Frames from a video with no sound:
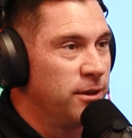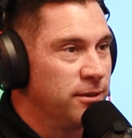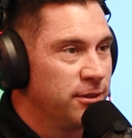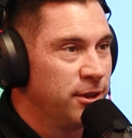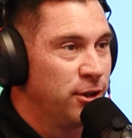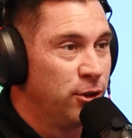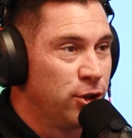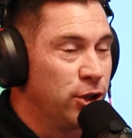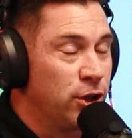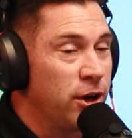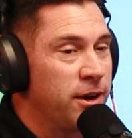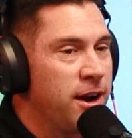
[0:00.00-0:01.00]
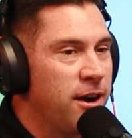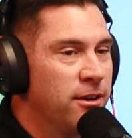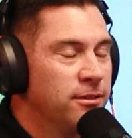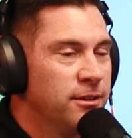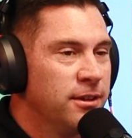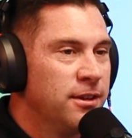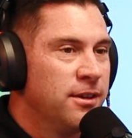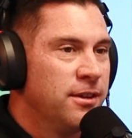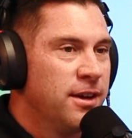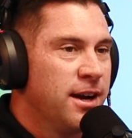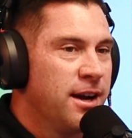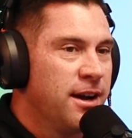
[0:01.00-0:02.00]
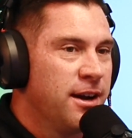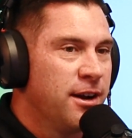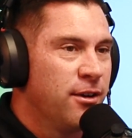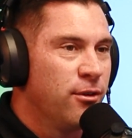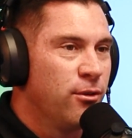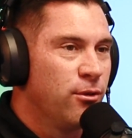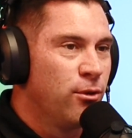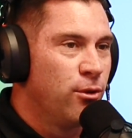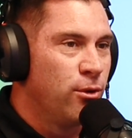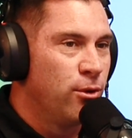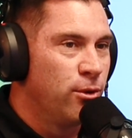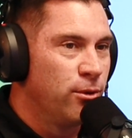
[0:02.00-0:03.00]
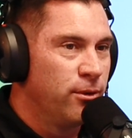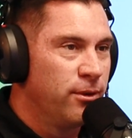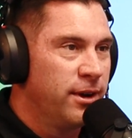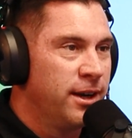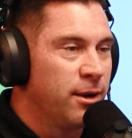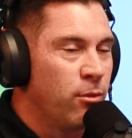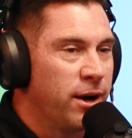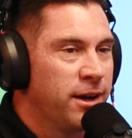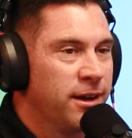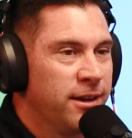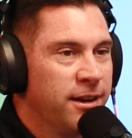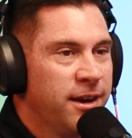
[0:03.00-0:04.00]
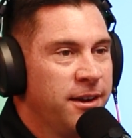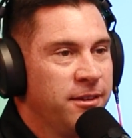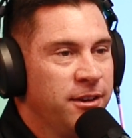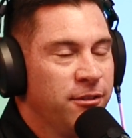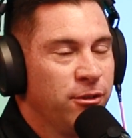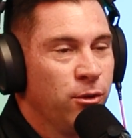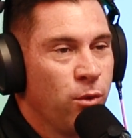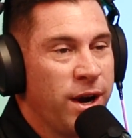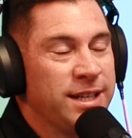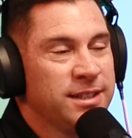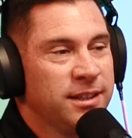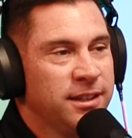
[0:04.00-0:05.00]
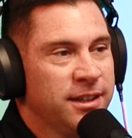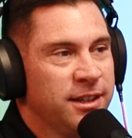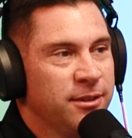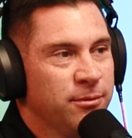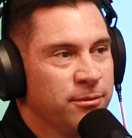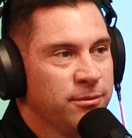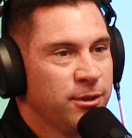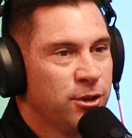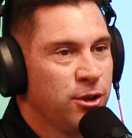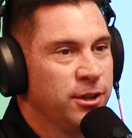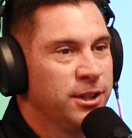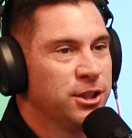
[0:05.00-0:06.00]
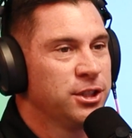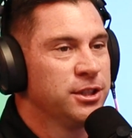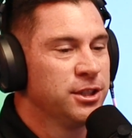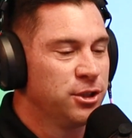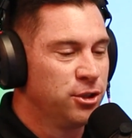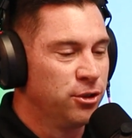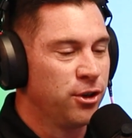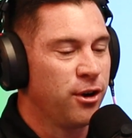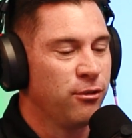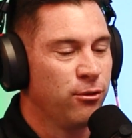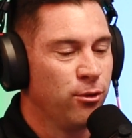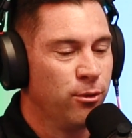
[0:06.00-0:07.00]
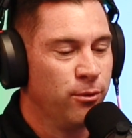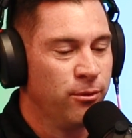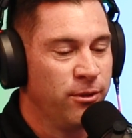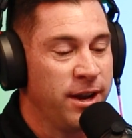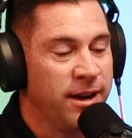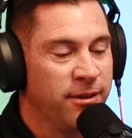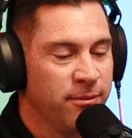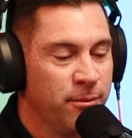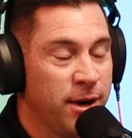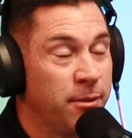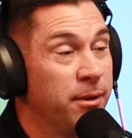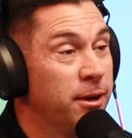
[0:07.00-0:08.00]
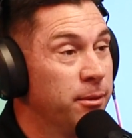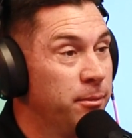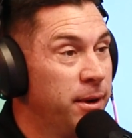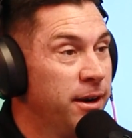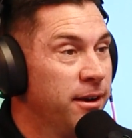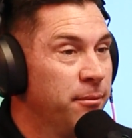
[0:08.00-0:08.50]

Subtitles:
You could go now or end up waiting a year, and then if you wait a year, the conditions that you go for then might be a little bit better. I mean,